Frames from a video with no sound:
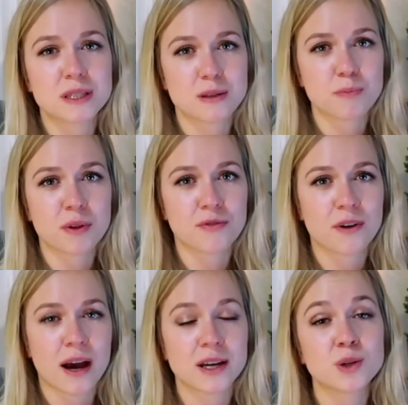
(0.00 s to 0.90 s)
be
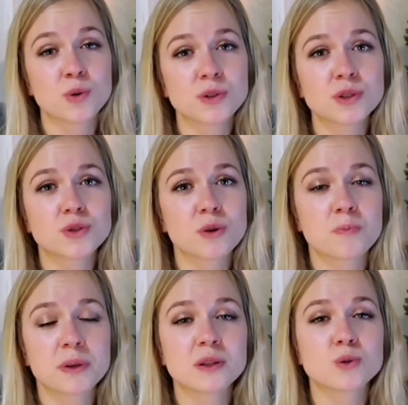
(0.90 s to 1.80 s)
simplified in order to
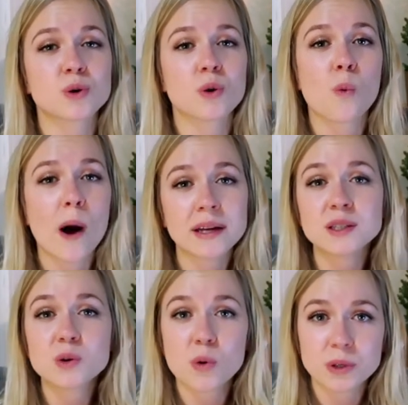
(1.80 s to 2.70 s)
appeal to a
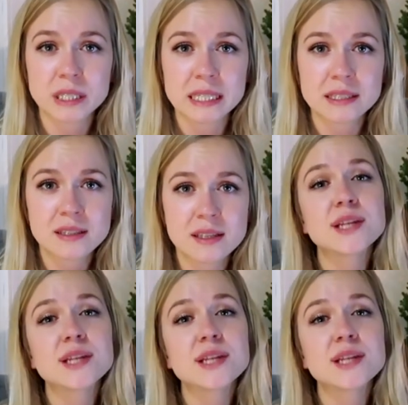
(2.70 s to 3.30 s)
wider audience